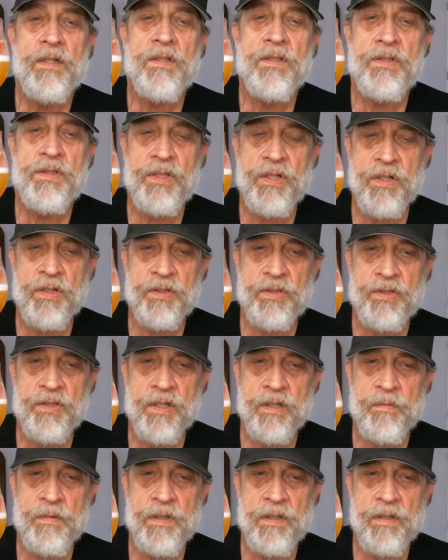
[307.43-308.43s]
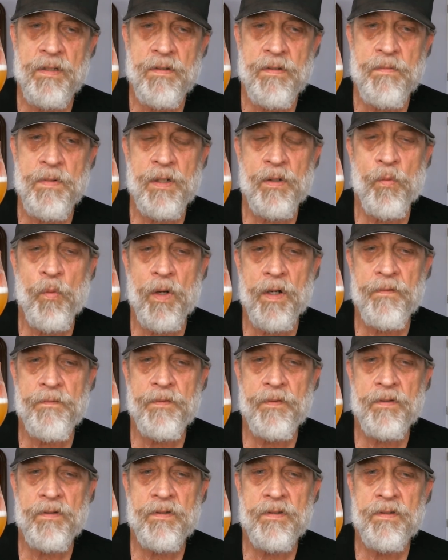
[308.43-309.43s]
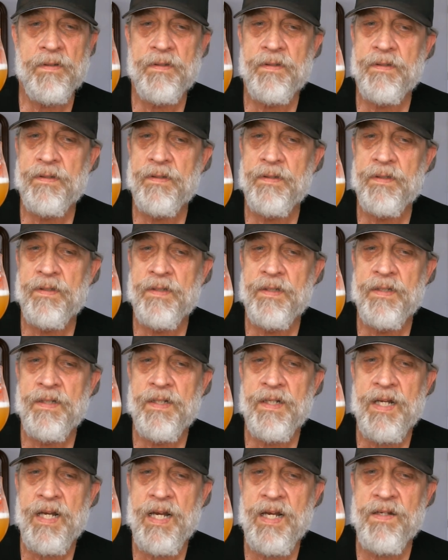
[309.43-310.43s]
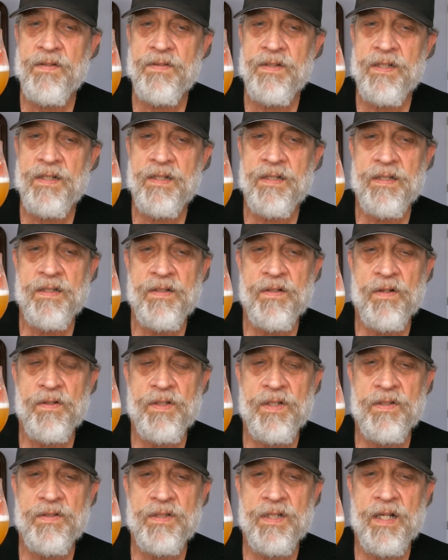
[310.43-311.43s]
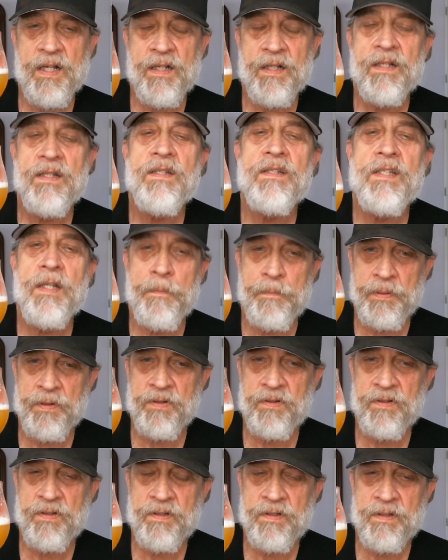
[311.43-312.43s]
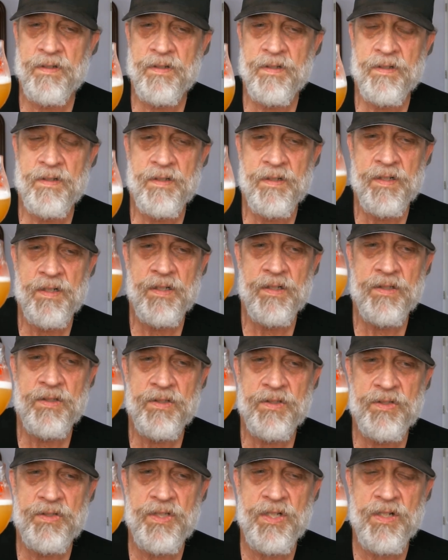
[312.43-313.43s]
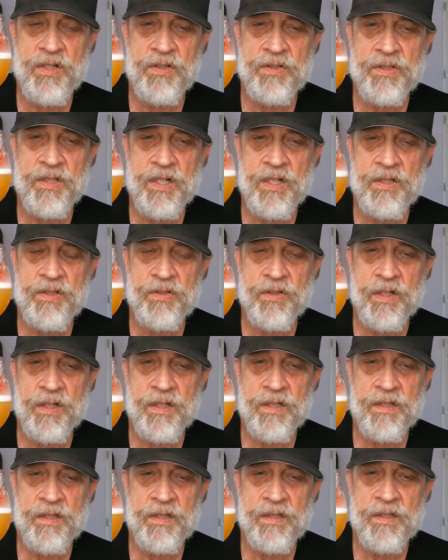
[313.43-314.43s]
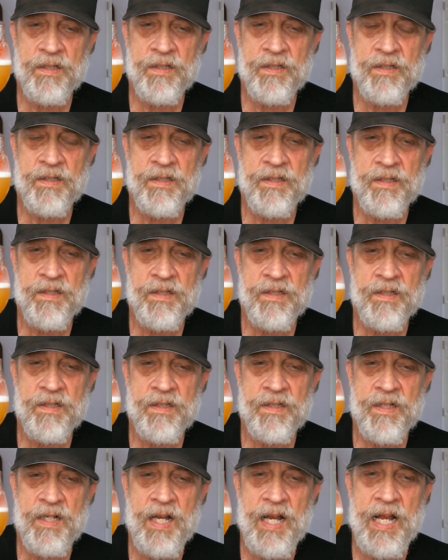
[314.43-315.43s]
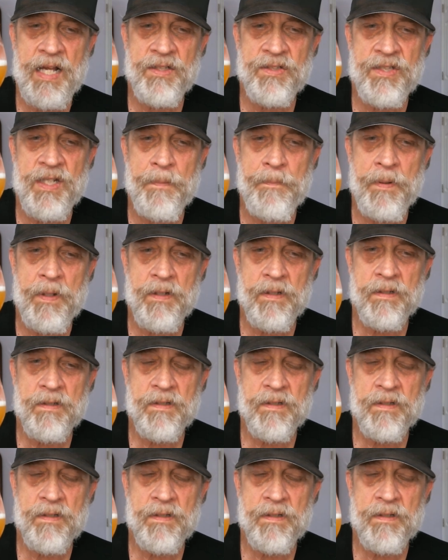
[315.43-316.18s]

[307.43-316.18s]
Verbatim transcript: Cheers, Jeremy. Make wonderful, hazy, Northeast style dippus. Cheers and enjoy. And sip it.